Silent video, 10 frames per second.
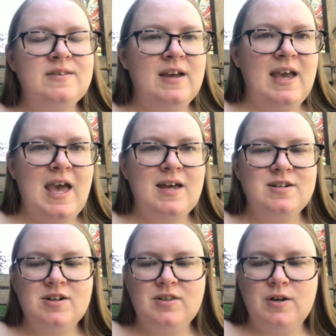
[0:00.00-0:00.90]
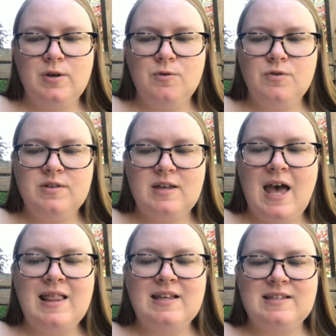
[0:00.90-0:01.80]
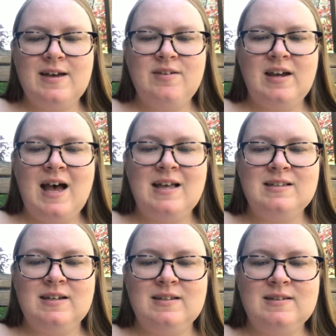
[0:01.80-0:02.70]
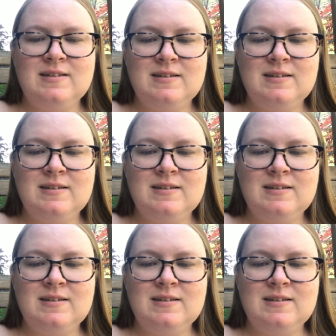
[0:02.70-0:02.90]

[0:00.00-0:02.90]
the gander, the goose, and the 7 goslings.